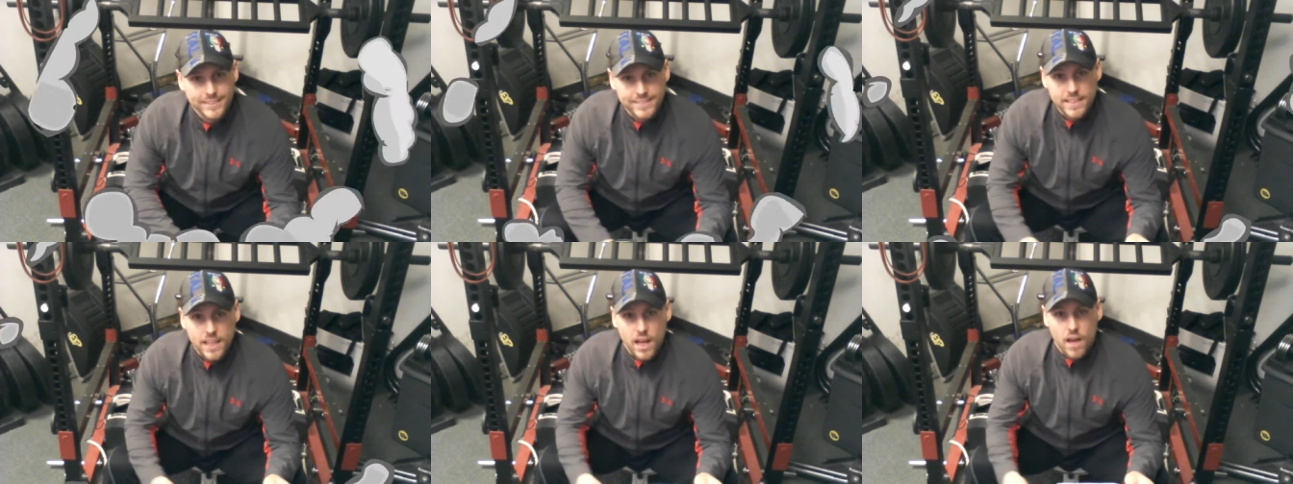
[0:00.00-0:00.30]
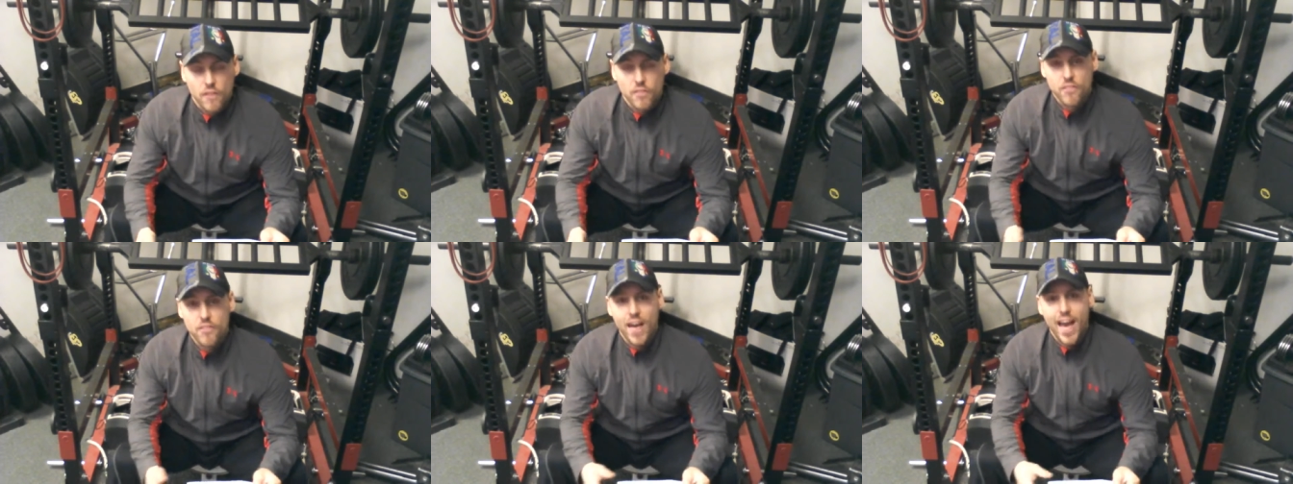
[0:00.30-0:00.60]

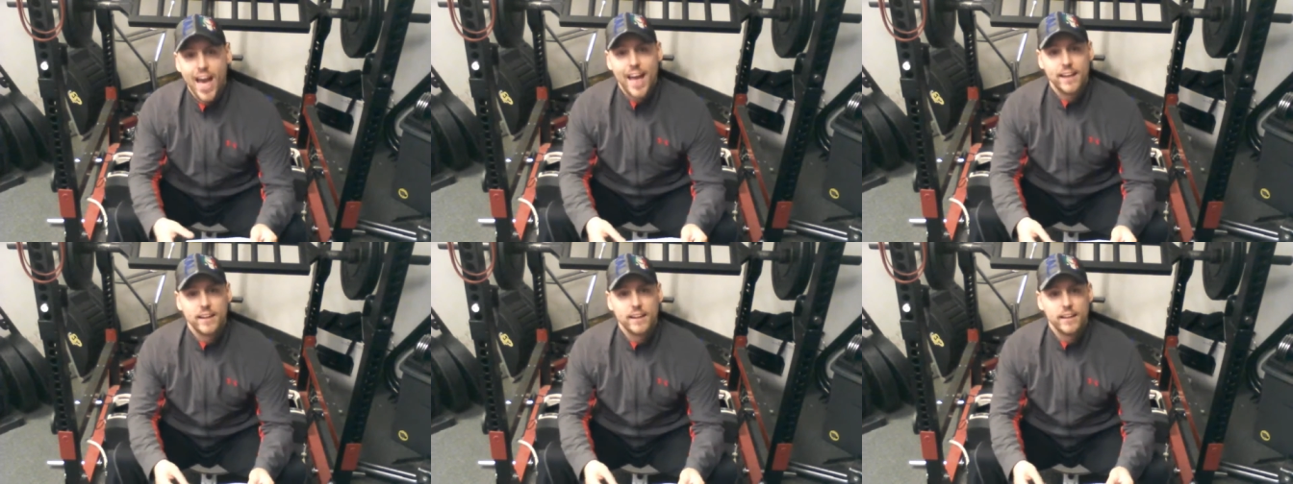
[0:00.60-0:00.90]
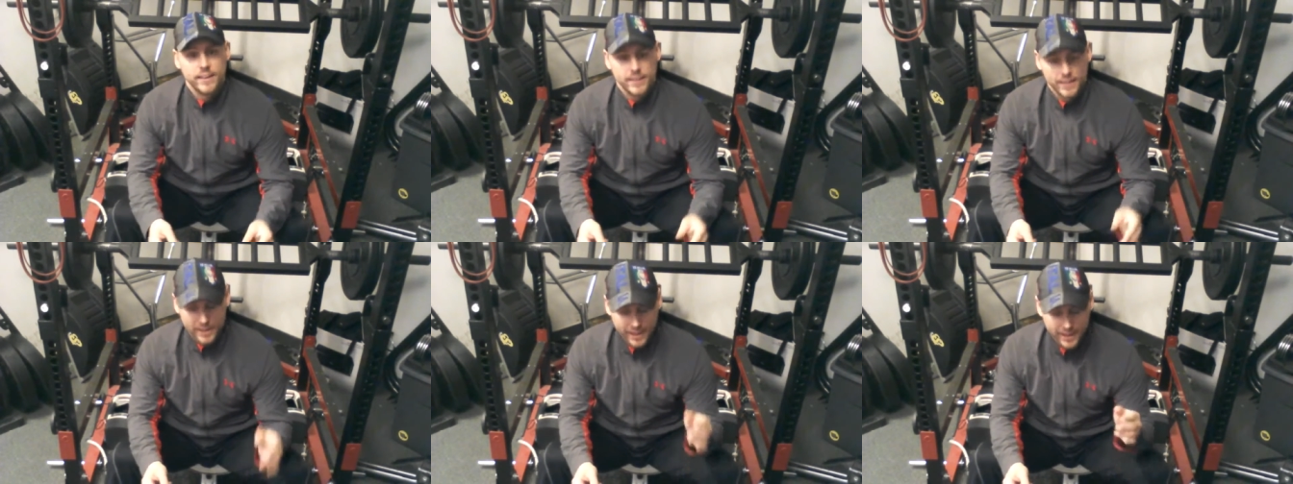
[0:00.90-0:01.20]
Now that
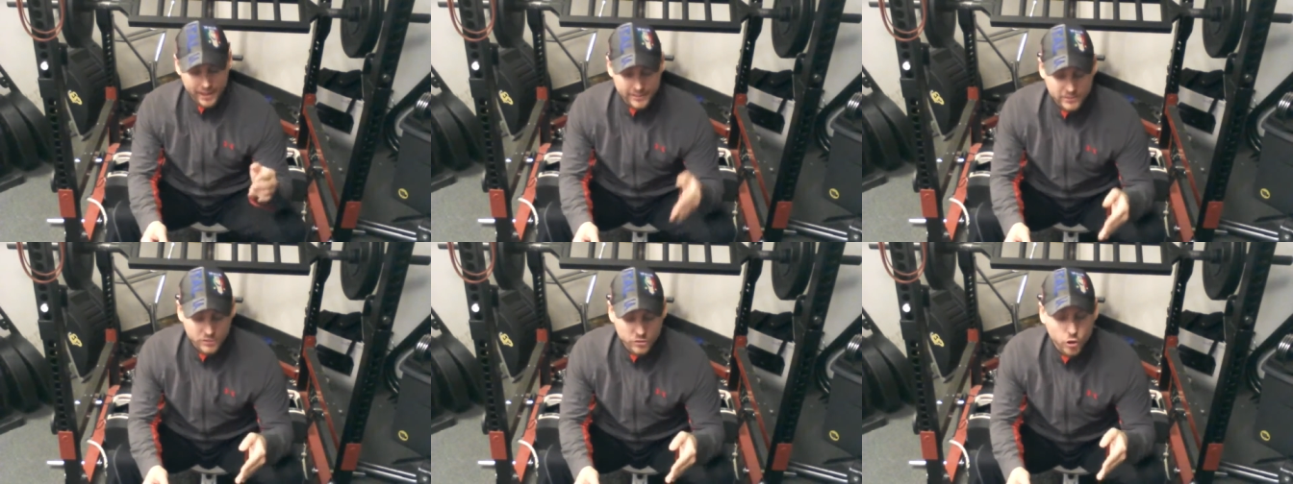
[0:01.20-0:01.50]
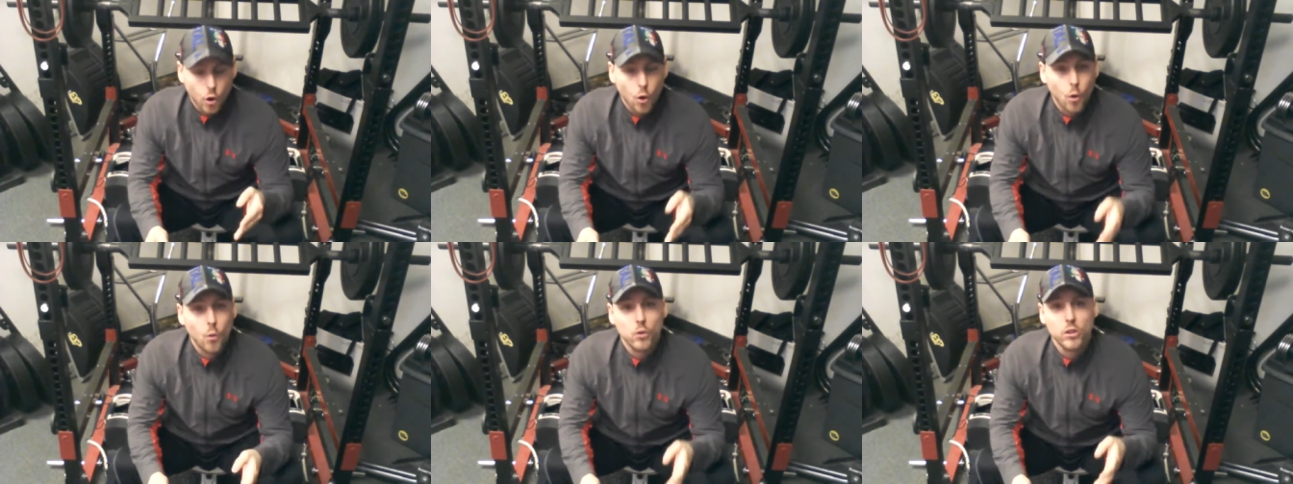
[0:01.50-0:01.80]
is
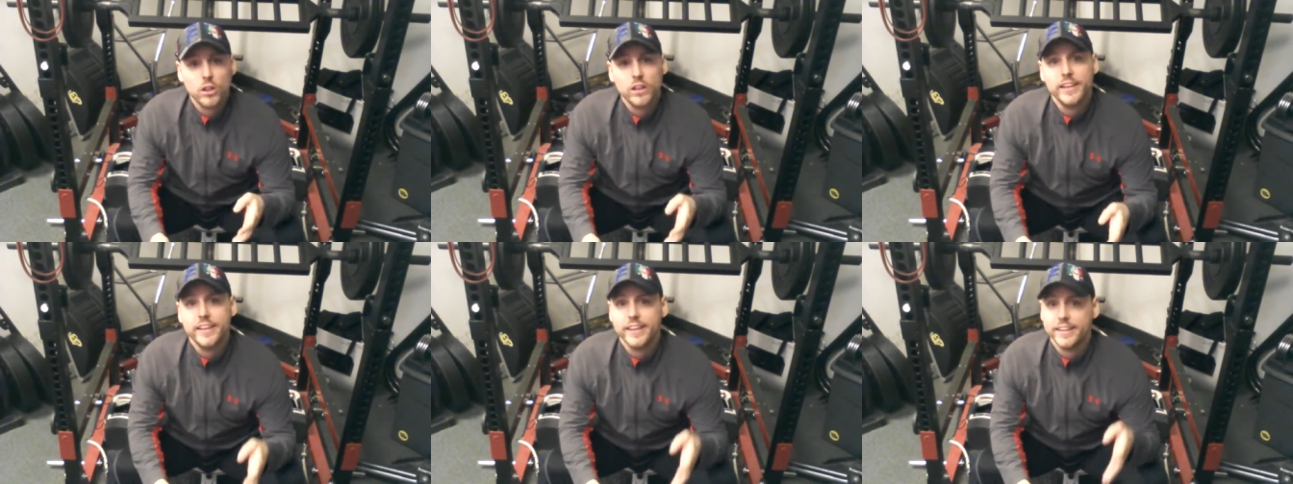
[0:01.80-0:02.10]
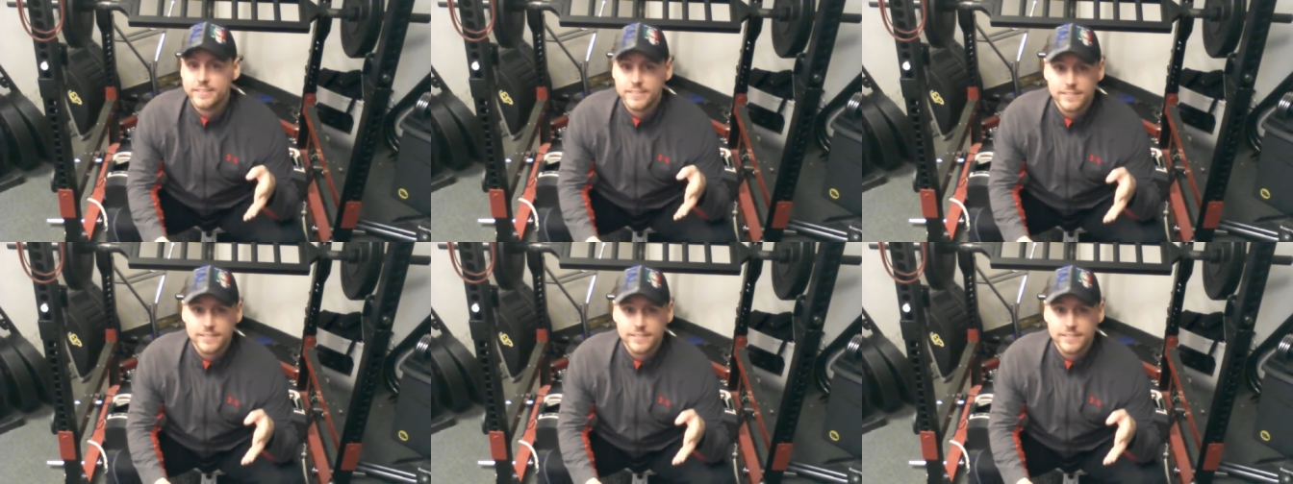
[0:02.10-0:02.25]
totally